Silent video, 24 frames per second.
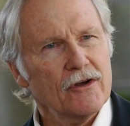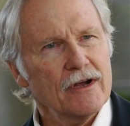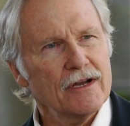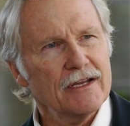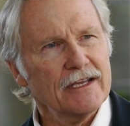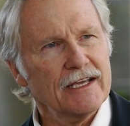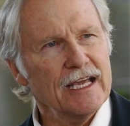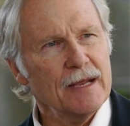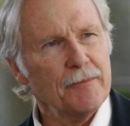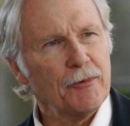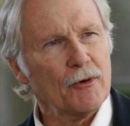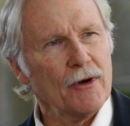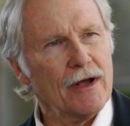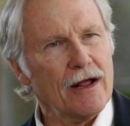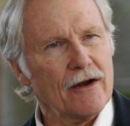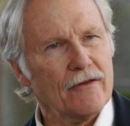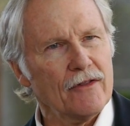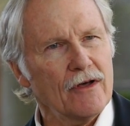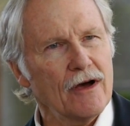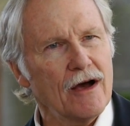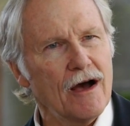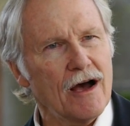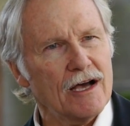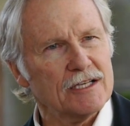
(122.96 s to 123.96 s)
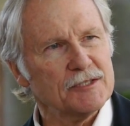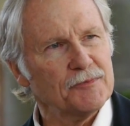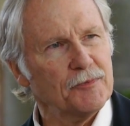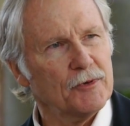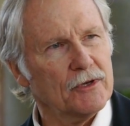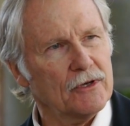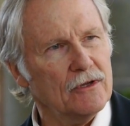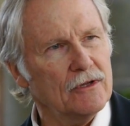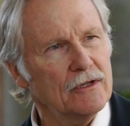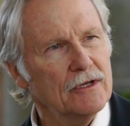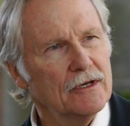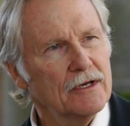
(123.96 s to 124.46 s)
to keep her out of the
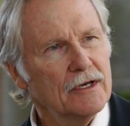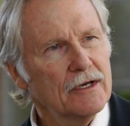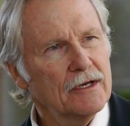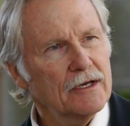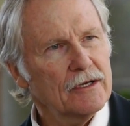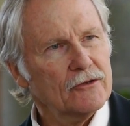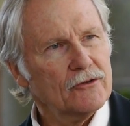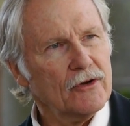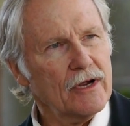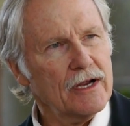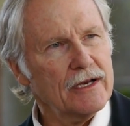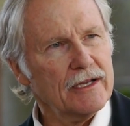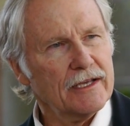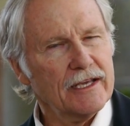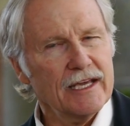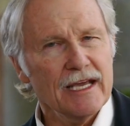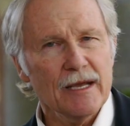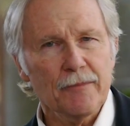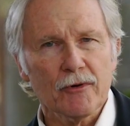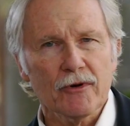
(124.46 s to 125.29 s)
hospital, trying to keep